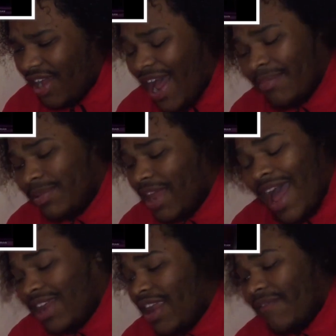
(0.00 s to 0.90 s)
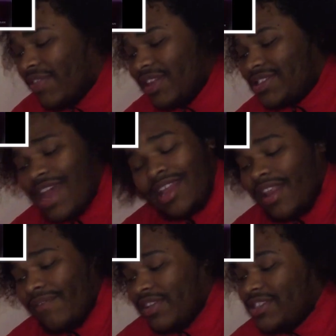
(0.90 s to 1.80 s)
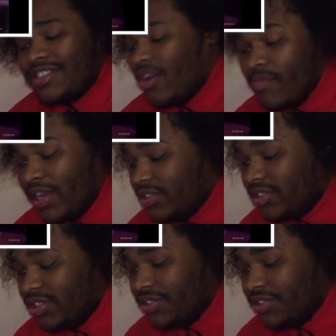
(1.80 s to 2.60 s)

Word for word: I'm I love this. I love this so much.